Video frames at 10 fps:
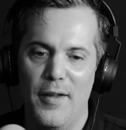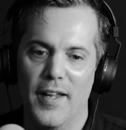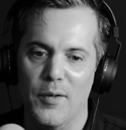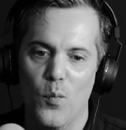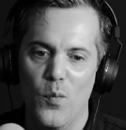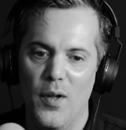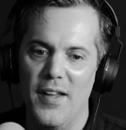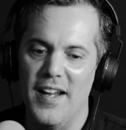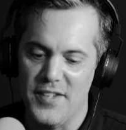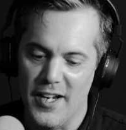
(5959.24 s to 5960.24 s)
and like
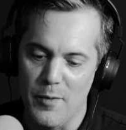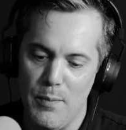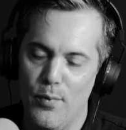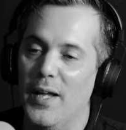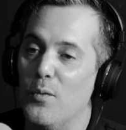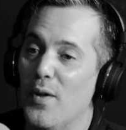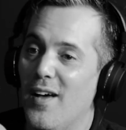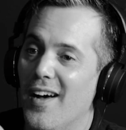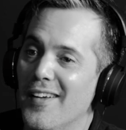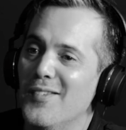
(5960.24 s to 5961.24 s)
it can be like
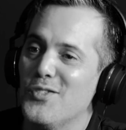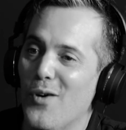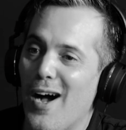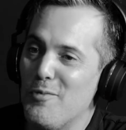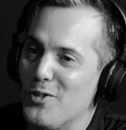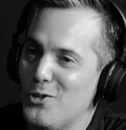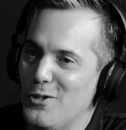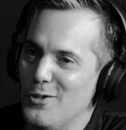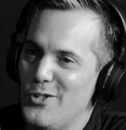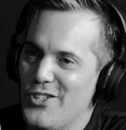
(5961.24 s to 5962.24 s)
with so
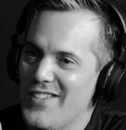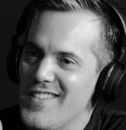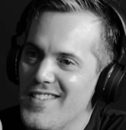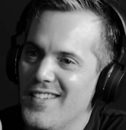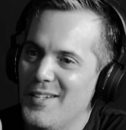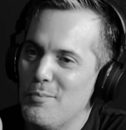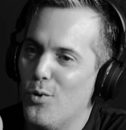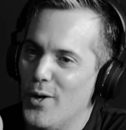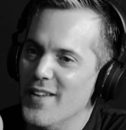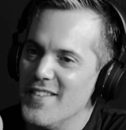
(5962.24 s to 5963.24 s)
optical illusions
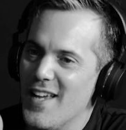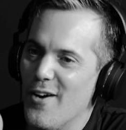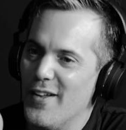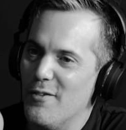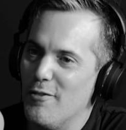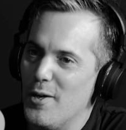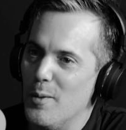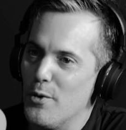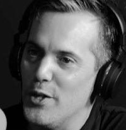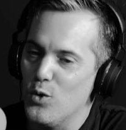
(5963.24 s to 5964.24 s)
point this out in
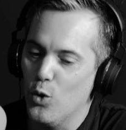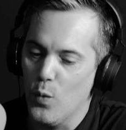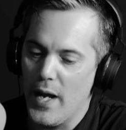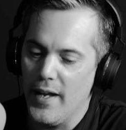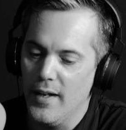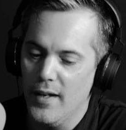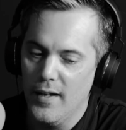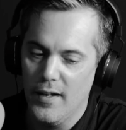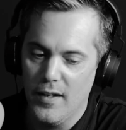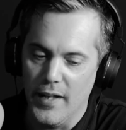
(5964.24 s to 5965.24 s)
a pretty cool way,
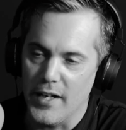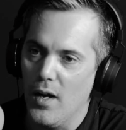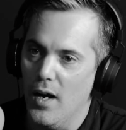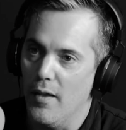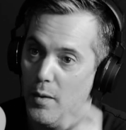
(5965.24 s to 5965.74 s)
like